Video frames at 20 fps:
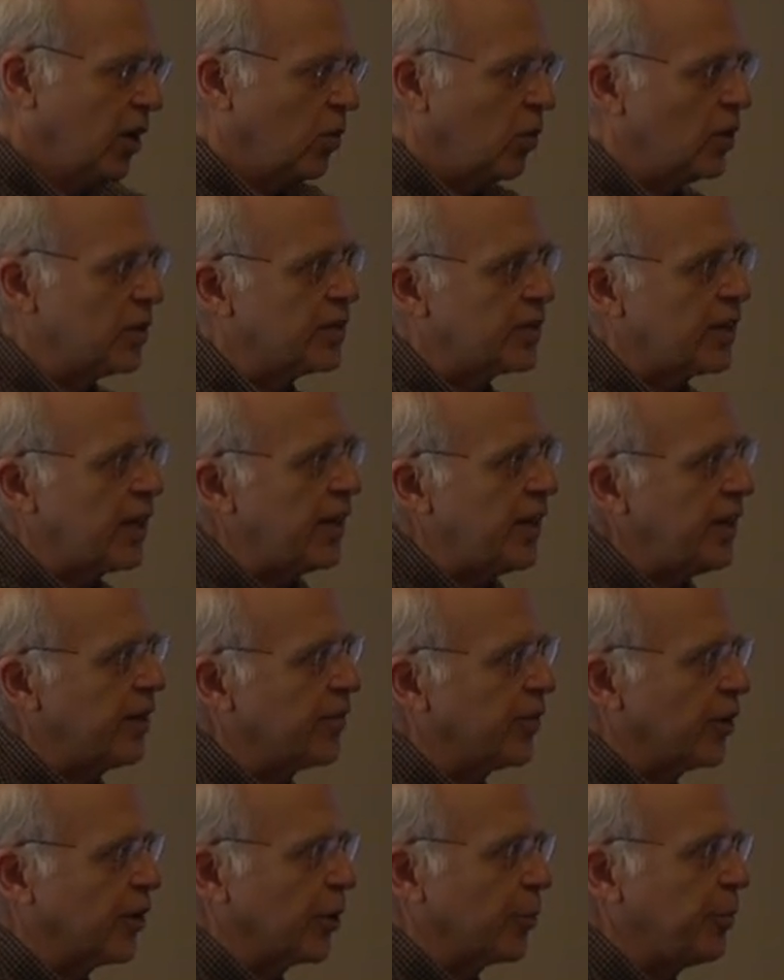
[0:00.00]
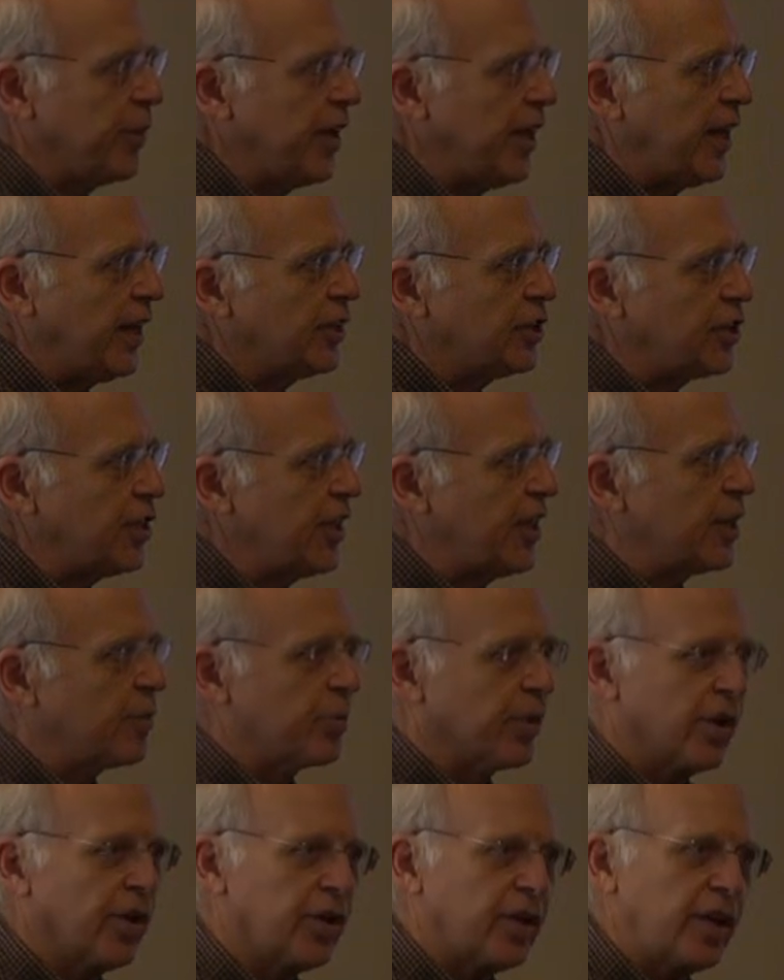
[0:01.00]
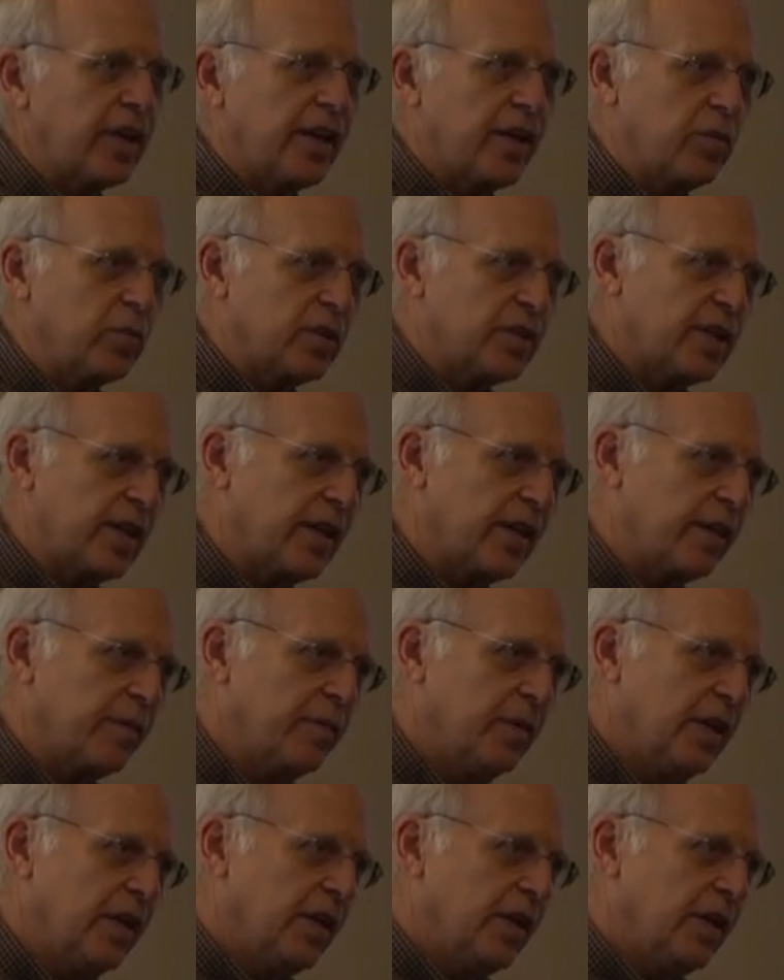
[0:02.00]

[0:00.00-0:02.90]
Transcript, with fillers: was studying for her PhD at Berkeley and was in a,